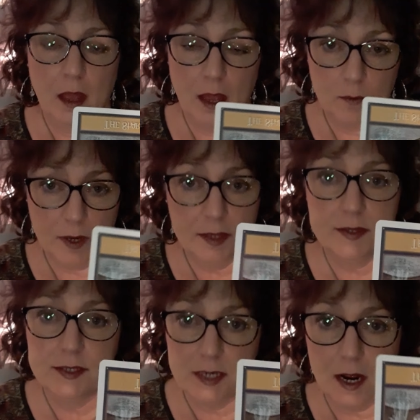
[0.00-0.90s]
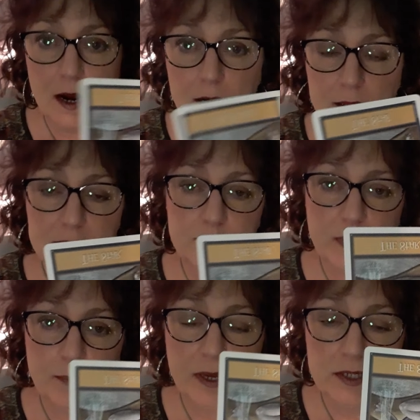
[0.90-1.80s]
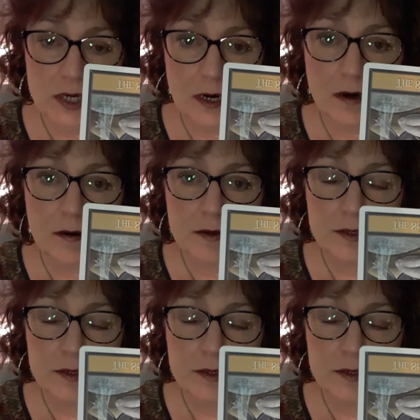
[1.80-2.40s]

And we get the star. That's big picture.